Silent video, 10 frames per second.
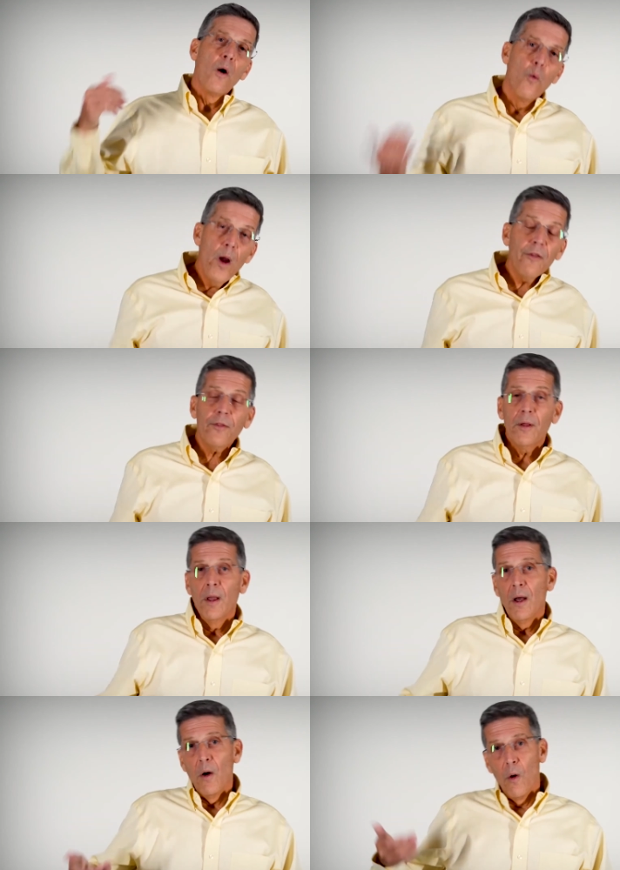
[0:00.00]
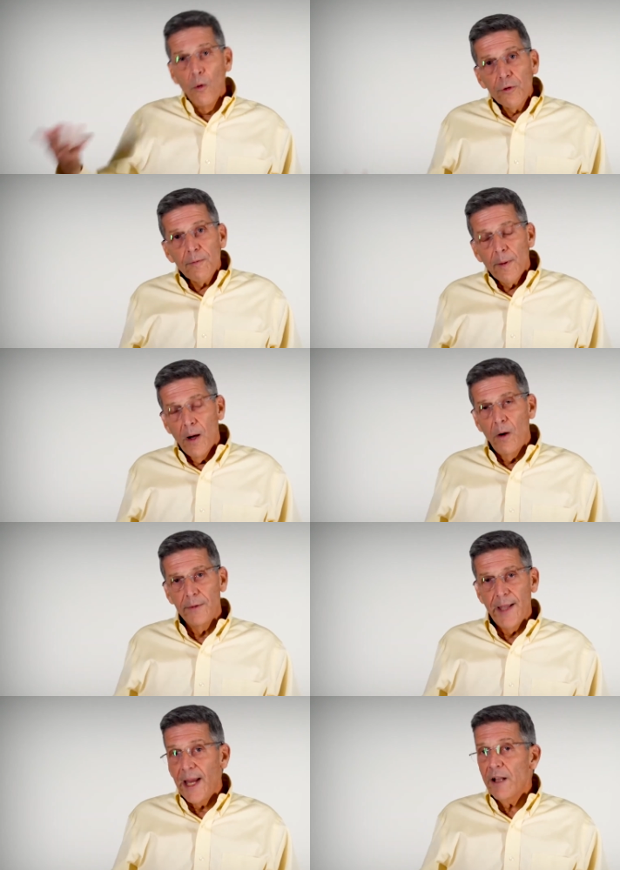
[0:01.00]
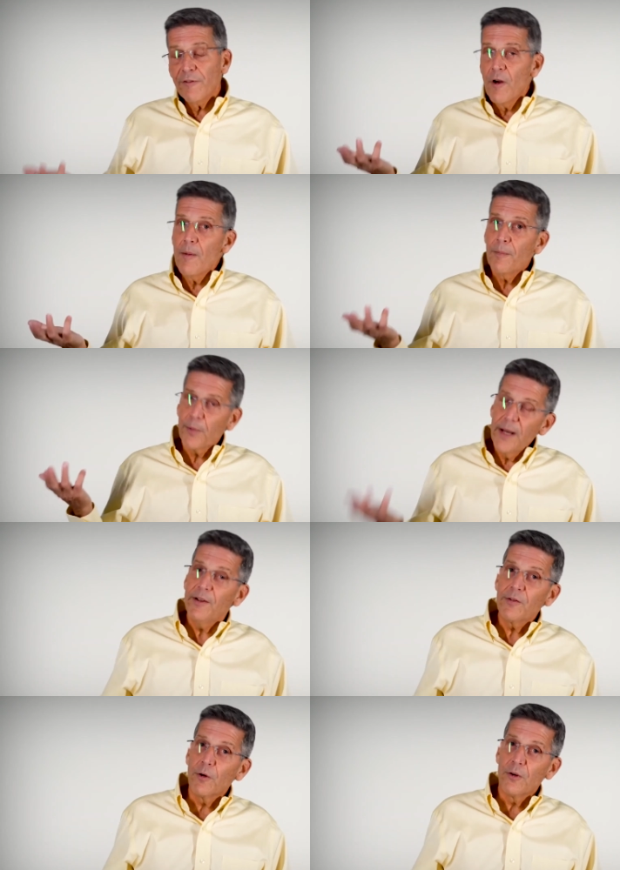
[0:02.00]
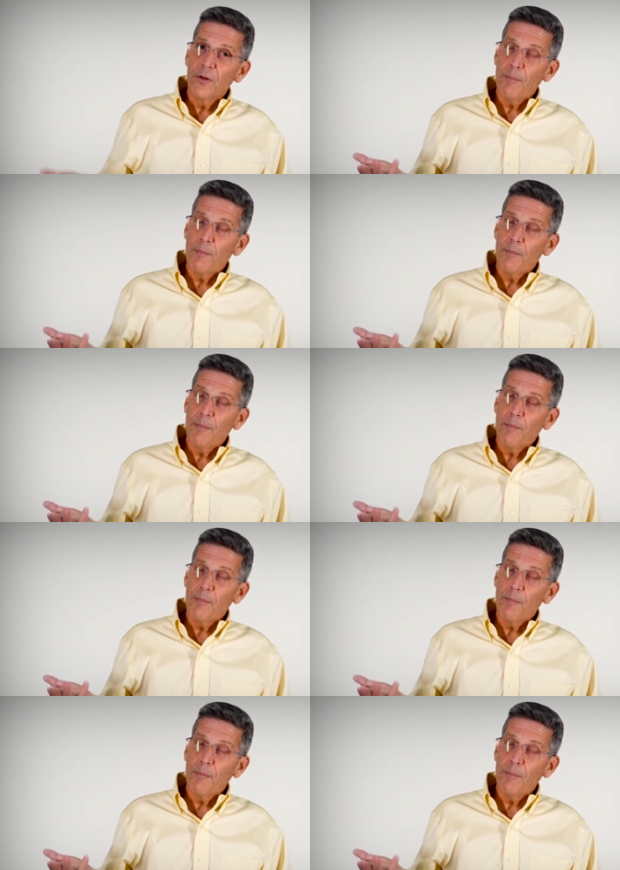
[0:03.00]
with older data from previous versions.